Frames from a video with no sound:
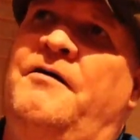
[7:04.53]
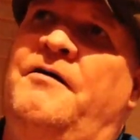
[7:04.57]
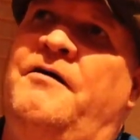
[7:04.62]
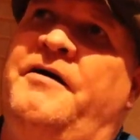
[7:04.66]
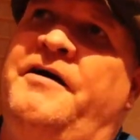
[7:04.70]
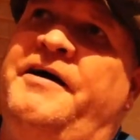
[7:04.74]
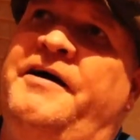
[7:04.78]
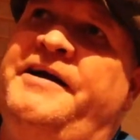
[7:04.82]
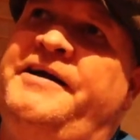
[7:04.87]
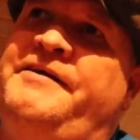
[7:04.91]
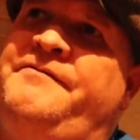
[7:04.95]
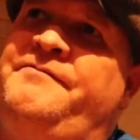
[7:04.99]

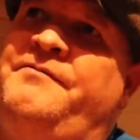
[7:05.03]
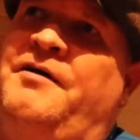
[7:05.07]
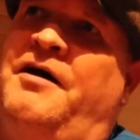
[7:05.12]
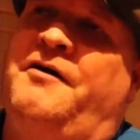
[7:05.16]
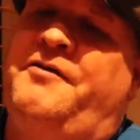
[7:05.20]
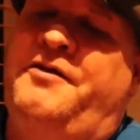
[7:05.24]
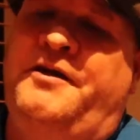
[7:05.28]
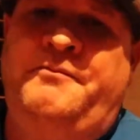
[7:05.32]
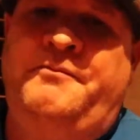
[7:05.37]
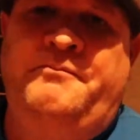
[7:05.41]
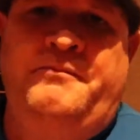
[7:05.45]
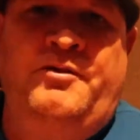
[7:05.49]
I
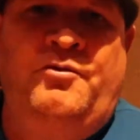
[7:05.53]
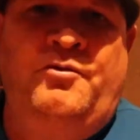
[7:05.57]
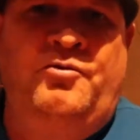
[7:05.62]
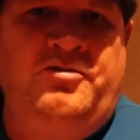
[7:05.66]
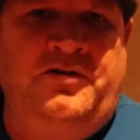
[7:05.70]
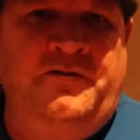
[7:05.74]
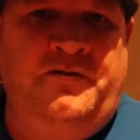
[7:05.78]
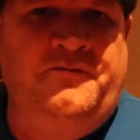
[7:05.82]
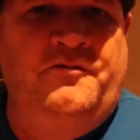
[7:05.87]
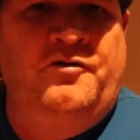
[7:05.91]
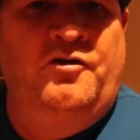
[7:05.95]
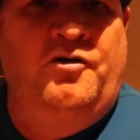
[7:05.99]
think
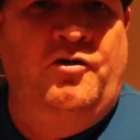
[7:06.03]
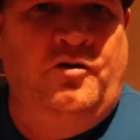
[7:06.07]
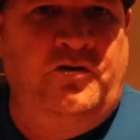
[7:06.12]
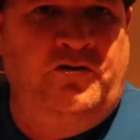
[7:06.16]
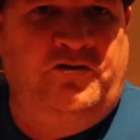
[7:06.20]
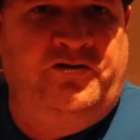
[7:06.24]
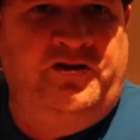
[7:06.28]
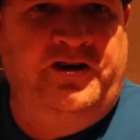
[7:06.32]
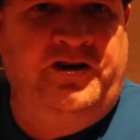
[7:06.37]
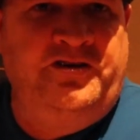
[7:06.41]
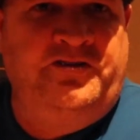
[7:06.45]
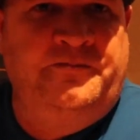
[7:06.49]
Mills in for a long
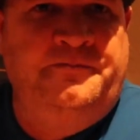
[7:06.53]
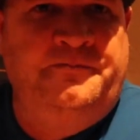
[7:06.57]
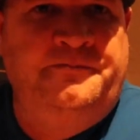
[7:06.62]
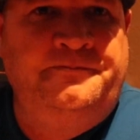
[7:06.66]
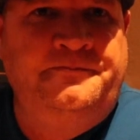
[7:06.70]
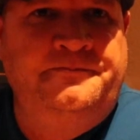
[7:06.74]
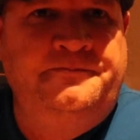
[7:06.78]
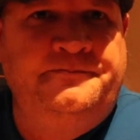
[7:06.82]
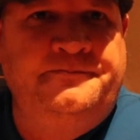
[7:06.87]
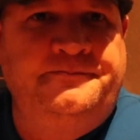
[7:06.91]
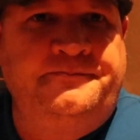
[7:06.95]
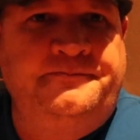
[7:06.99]
season,
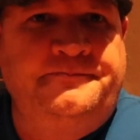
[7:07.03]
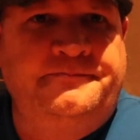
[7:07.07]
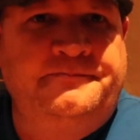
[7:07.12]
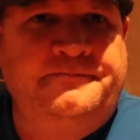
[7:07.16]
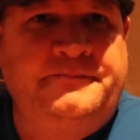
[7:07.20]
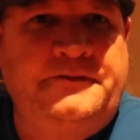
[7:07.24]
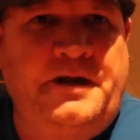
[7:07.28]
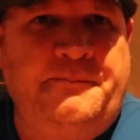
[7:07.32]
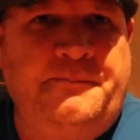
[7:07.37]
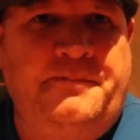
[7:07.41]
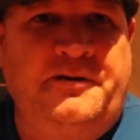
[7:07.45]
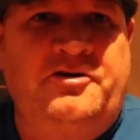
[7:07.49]

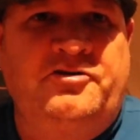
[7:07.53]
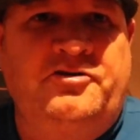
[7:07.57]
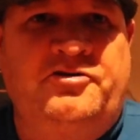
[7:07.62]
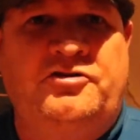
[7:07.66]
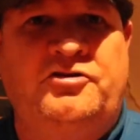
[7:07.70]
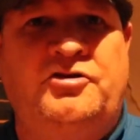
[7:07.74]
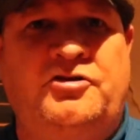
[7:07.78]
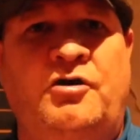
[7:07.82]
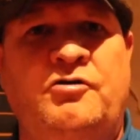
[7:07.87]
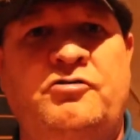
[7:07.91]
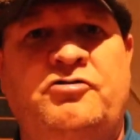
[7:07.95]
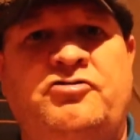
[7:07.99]
because I
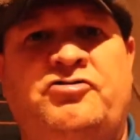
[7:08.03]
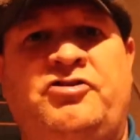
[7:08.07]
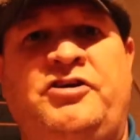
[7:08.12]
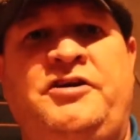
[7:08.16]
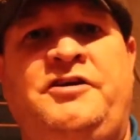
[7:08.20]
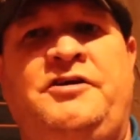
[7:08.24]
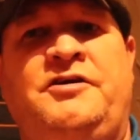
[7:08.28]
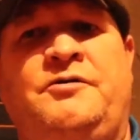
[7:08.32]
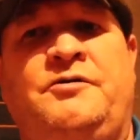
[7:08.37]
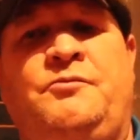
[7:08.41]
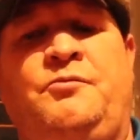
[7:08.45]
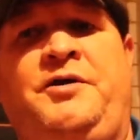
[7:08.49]
don't
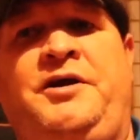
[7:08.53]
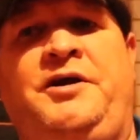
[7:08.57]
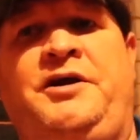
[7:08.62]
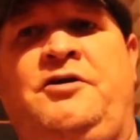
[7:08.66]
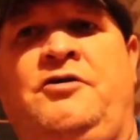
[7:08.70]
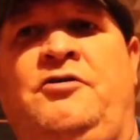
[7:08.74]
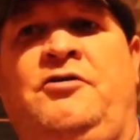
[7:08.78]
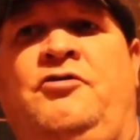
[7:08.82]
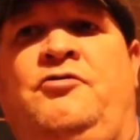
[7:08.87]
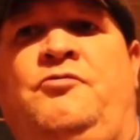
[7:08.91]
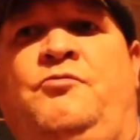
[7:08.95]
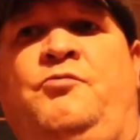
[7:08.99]
see that we
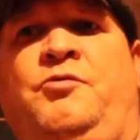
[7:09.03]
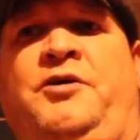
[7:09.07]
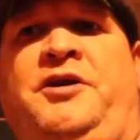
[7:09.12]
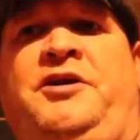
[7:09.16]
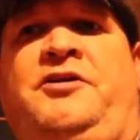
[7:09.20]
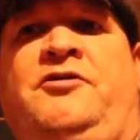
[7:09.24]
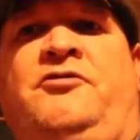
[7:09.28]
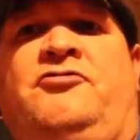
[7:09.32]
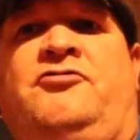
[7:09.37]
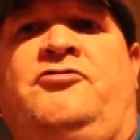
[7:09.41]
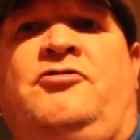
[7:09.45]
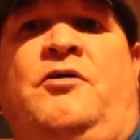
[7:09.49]

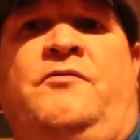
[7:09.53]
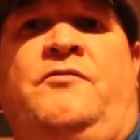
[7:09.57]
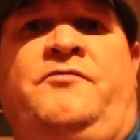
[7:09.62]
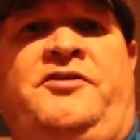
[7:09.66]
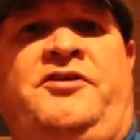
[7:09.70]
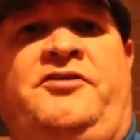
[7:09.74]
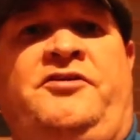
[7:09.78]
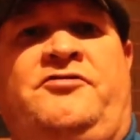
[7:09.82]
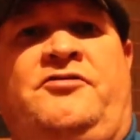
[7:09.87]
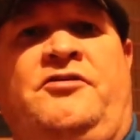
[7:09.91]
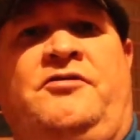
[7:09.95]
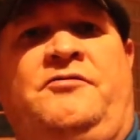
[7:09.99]
can solve
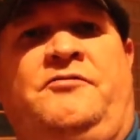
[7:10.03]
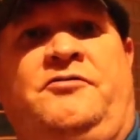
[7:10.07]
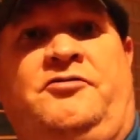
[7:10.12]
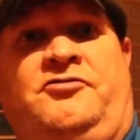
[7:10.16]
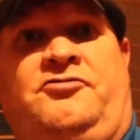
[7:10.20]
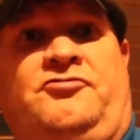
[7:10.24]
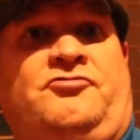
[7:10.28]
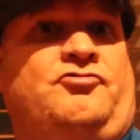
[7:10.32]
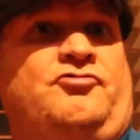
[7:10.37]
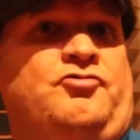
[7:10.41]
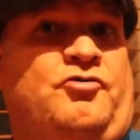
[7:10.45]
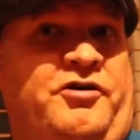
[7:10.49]
this
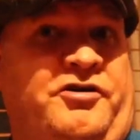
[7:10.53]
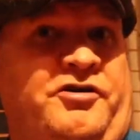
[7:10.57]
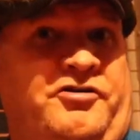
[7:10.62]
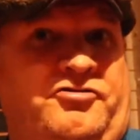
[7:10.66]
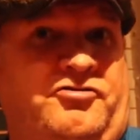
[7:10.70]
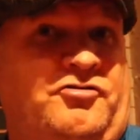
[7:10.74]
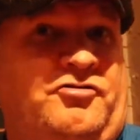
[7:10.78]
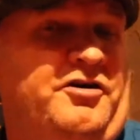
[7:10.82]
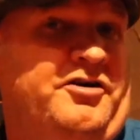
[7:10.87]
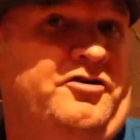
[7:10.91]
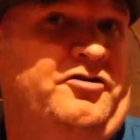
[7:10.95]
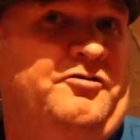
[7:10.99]

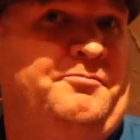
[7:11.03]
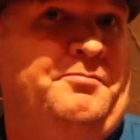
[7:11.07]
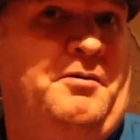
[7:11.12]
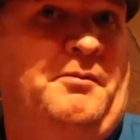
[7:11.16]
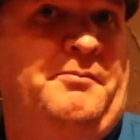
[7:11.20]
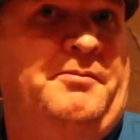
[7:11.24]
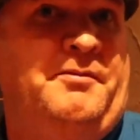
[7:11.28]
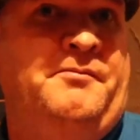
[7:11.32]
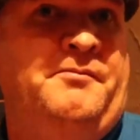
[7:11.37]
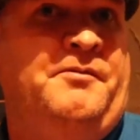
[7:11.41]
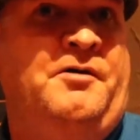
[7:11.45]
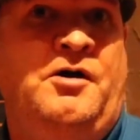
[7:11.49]
striker's
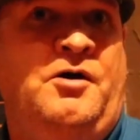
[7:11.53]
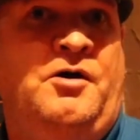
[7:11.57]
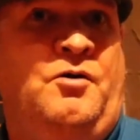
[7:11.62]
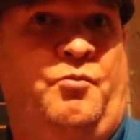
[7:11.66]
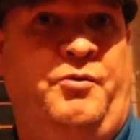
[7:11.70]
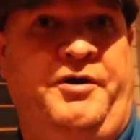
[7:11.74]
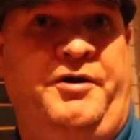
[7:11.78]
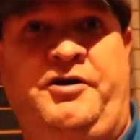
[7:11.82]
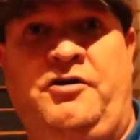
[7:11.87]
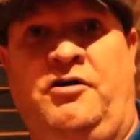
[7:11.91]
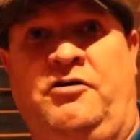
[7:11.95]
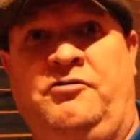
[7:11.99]
problem.
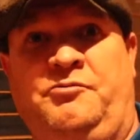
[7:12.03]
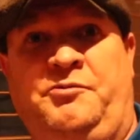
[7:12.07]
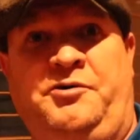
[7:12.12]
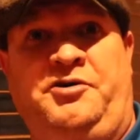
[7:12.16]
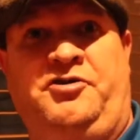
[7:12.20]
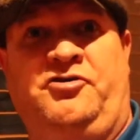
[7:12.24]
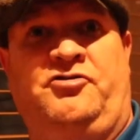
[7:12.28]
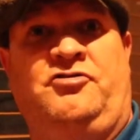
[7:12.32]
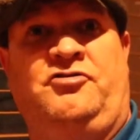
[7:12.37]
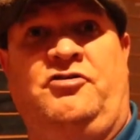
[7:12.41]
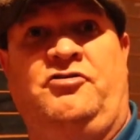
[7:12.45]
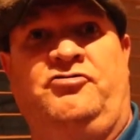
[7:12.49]
We
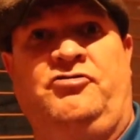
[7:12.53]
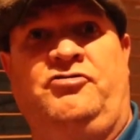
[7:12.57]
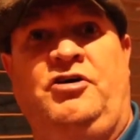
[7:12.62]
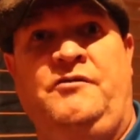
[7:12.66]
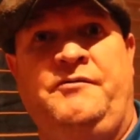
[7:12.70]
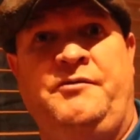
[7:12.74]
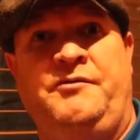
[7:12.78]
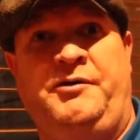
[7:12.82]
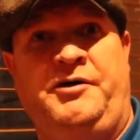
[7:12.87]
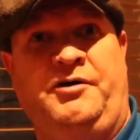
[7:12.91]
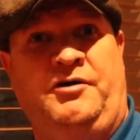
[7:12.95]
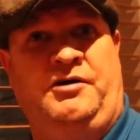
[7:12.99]
just can't
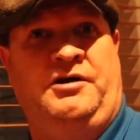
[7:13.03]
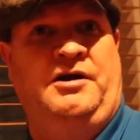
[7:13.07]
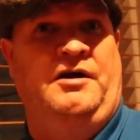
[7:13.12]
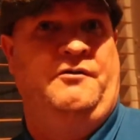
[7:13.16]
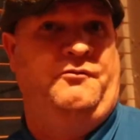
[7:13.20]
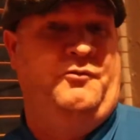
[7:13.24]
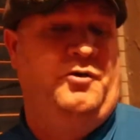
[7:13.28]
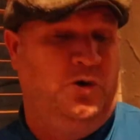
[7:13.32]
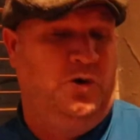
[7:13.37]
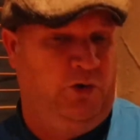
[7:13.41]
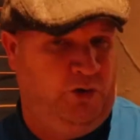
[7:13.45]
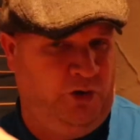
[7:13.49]
solve it. We've
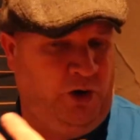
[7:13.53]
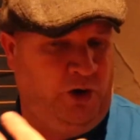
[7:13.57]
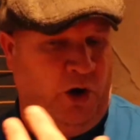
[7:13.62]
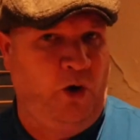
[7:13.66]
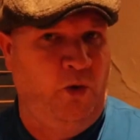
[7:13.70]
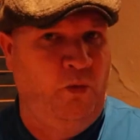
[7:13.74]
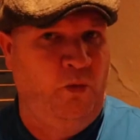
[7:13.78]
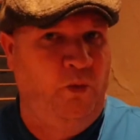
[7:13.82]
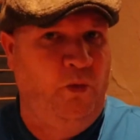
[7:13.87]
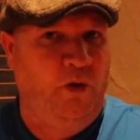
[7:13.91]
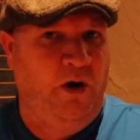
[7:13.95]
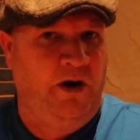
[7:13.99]
got
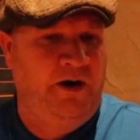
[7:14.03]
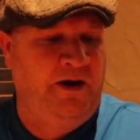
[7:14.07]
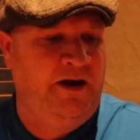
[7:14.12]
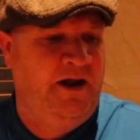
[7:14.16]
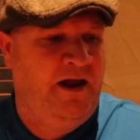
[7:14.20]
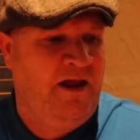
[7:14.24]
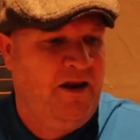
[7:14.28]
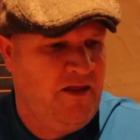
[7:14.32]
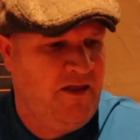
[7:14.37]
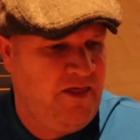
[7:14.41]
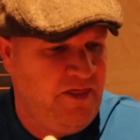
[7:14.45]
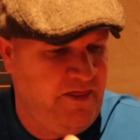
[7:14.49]
no one
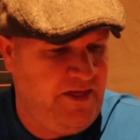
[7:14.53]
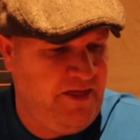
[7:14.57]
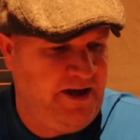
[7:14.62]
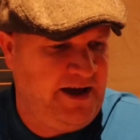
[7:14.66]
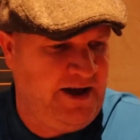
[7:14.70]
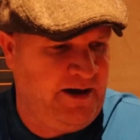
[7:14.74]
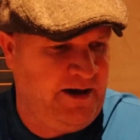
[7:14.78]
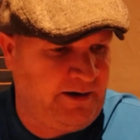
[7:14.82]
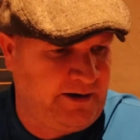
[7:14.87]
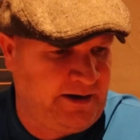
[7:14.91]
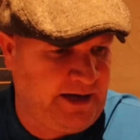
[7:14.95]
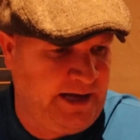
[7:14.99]

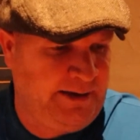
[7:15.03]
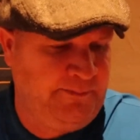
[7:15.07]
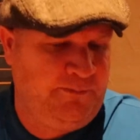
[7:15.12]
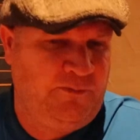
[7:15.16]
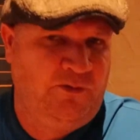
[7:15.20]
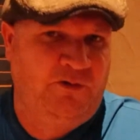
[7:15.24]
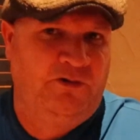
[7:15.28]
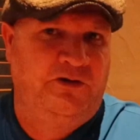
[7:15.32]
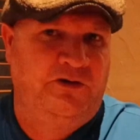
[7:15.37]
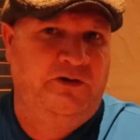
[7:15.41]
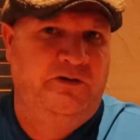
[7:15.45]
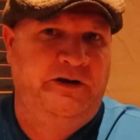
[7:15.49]
there
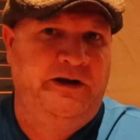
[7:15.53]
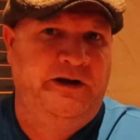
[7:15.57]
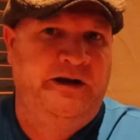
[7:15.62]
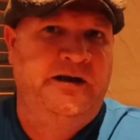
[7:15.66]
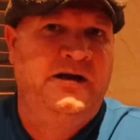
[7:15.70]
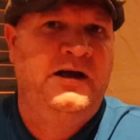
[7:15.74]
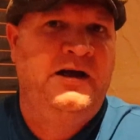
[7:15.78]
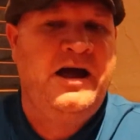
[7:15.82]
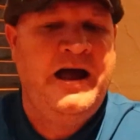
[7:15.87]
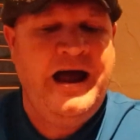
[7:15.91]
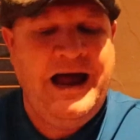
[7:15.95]
capable of doing it.